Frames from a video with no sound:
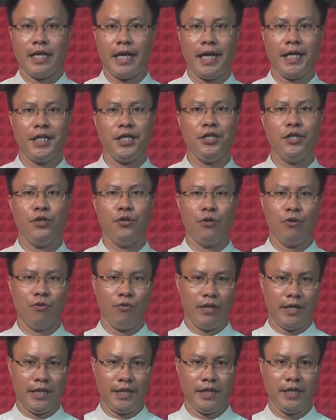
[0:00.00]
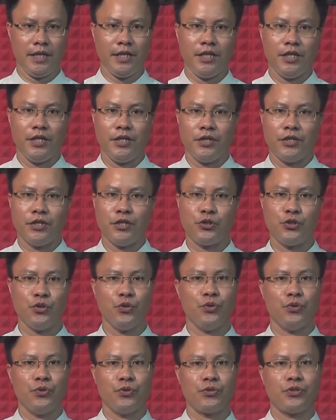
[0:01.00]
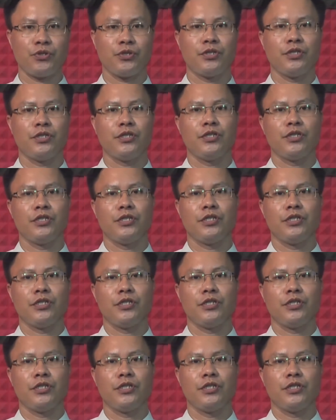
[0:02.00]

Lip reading: Annually, the Jews